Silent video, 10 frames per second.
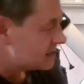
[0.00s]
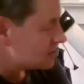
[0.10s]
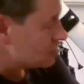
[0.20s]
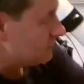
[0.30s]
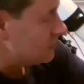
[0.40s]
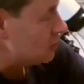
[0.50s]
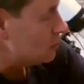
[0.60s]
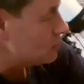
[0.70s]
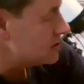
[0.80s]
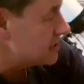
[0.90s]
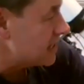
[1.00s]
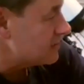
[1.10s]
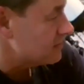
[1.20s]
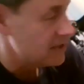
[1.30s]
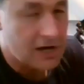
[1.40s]
so if you
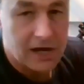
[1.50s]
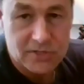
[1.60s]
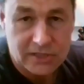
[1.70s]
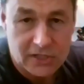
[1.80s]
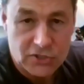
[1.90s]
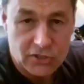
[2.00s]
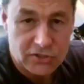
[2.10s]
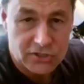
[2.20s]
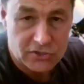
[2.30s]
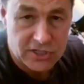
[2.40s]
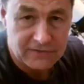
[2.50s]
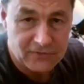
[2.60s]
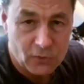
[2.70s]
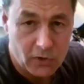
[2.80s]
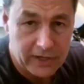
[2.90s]
center the object that you're searching
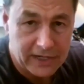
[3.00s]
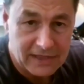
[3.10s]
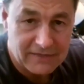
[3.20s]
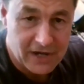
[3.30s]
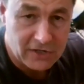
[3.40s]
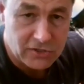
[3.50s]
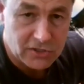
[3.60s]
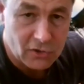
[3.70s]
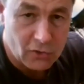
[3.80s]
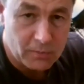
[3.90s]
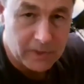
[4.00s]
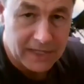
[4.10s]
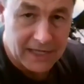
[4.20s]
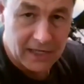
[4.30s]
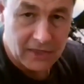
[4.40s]
for in the finder scope,
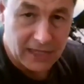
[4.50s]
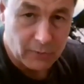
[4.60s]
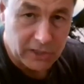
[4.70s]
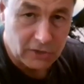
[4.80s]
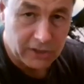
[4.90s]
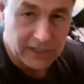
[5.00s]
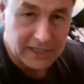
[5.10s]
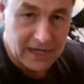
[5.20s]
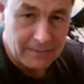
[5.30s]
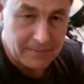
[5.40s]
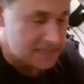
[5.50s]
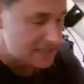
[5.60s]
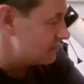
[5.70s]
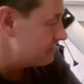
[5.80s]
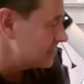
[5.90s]
then when you look in the
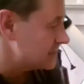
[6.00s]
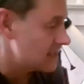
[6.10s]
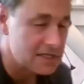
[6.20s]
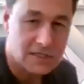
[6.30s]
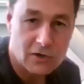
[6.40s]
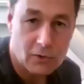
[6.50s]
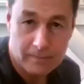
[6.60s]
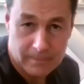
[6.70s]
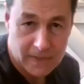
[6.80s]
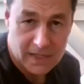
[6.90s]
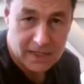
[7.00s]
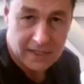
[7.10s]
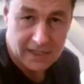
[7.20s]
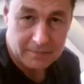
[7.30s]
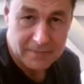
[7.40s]
eyepiece of the big telescope,
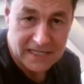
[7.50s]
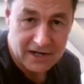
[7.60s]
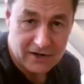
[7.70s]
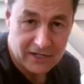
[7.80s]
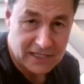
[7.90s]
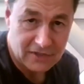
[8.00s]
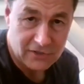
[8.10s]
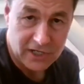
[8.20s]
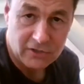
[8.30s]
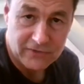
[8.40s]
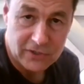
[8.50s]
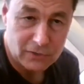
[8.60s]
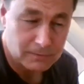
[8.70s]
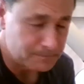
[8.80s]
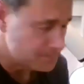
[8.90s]
it'll be there in, in your view.